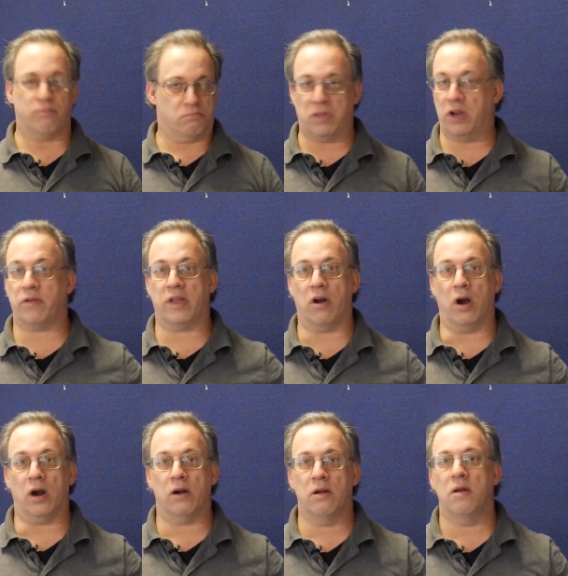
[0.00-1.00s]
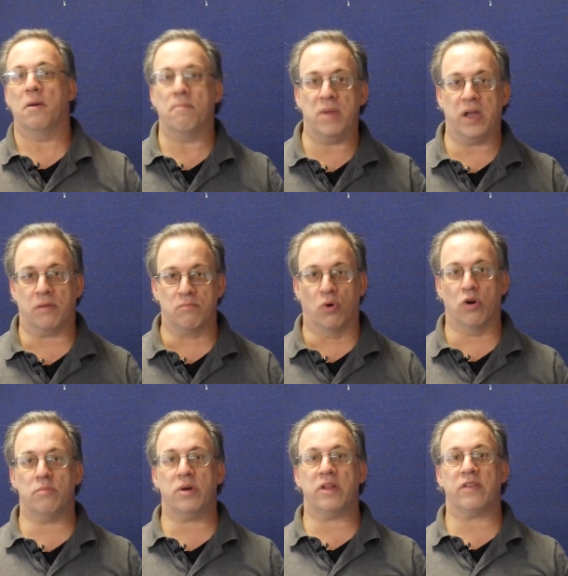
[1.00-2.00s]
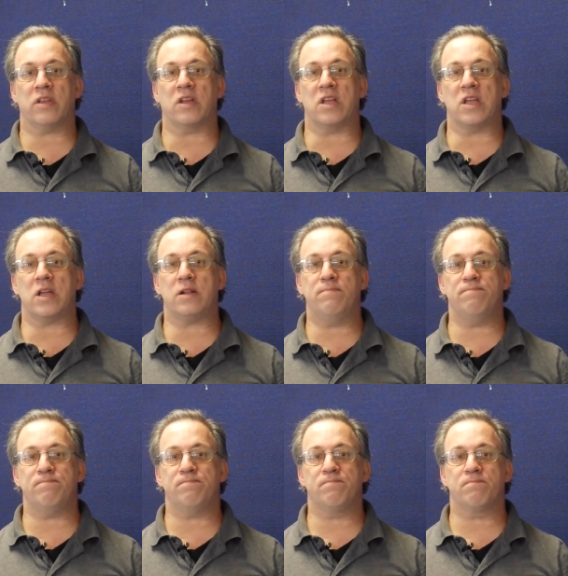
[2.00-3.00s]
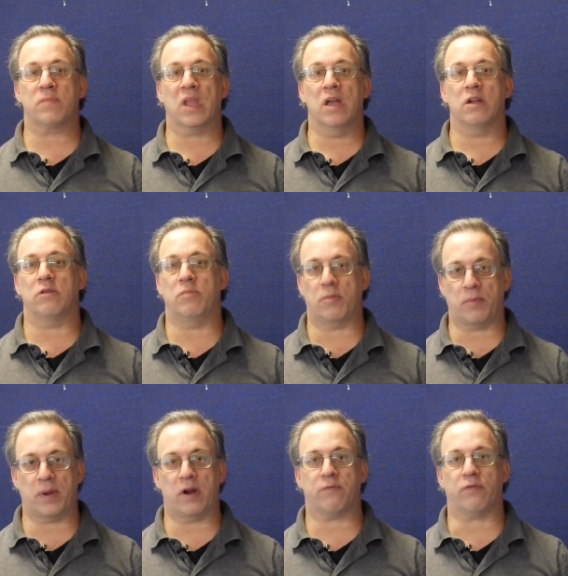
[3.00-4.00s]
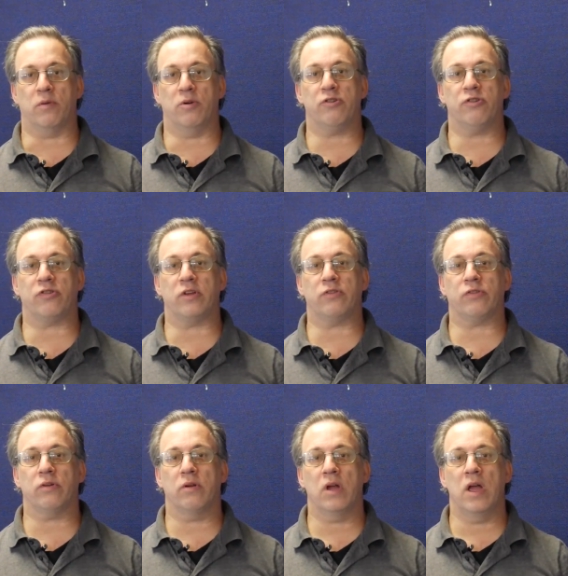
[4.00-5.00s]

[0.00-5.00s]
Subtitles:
Here they are. Make more money than you need to be prepared for emergencies,